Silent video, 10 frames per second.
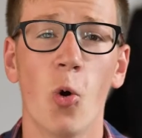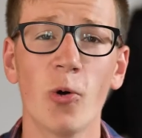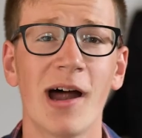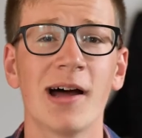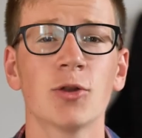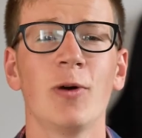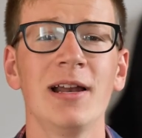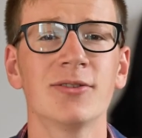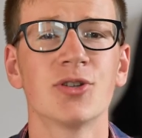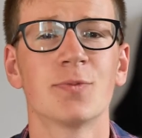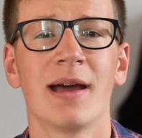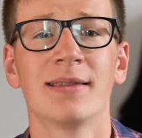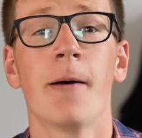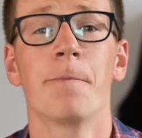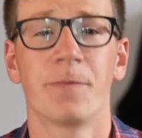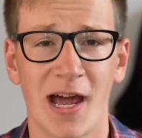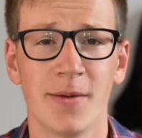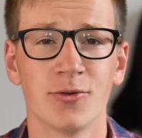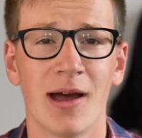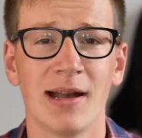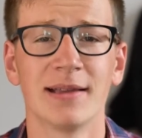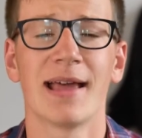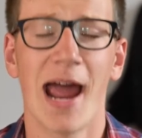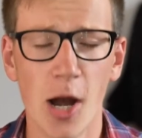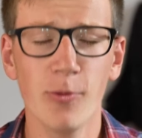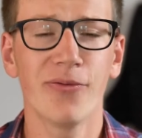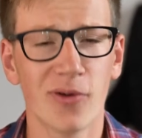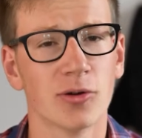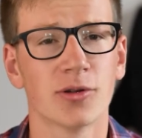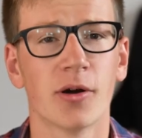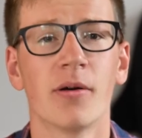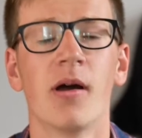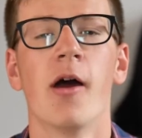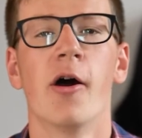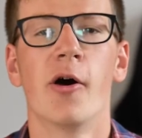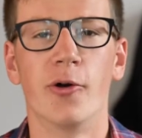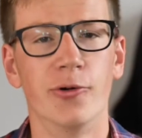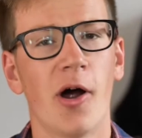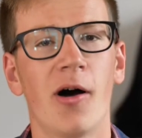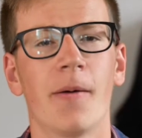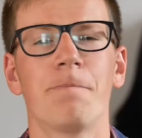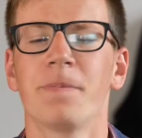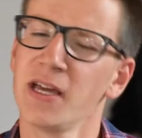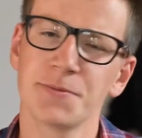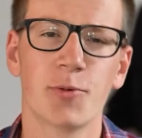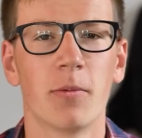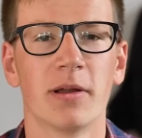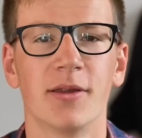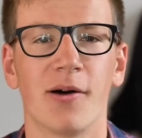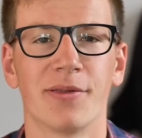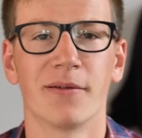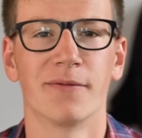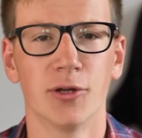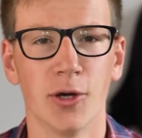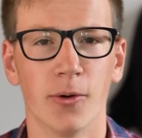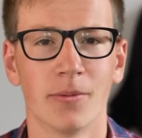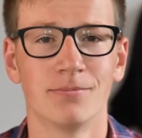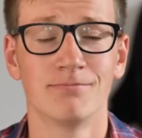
or aren't willing to spend time to edit every photo, RAW is probably nothing for you.